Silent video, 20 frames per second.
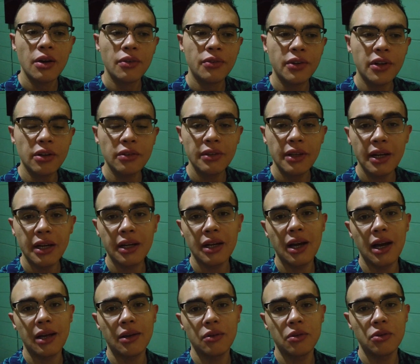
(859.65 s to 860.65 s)
From
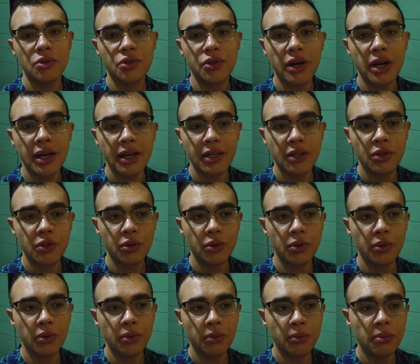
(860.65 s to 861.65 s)
there, I will try
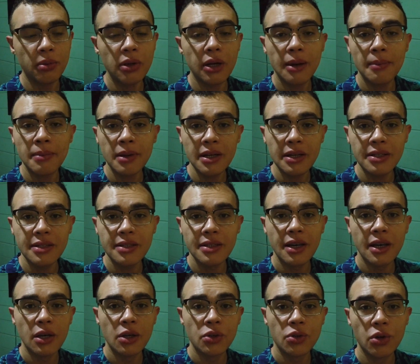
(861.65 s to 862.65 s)
to book a bus
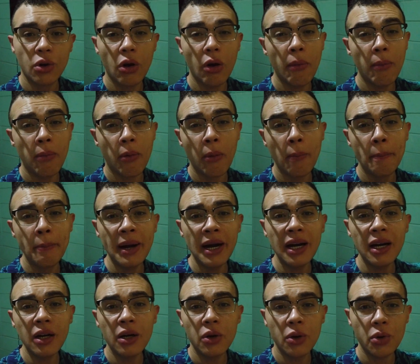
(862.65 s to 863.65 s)
to
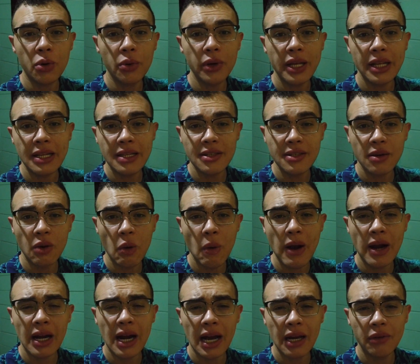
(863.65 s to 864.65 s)
Copan Ruinas,
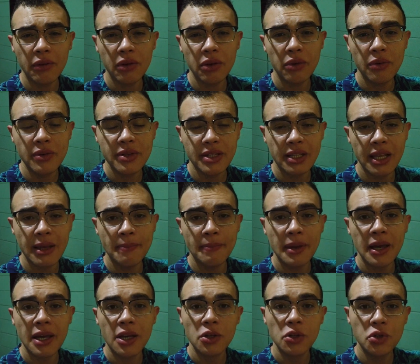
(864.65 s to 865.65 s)
where I will
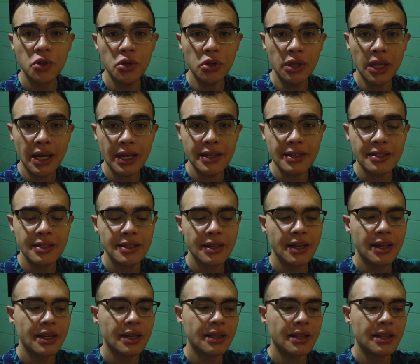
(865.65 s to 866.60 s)
sleep 2 nights.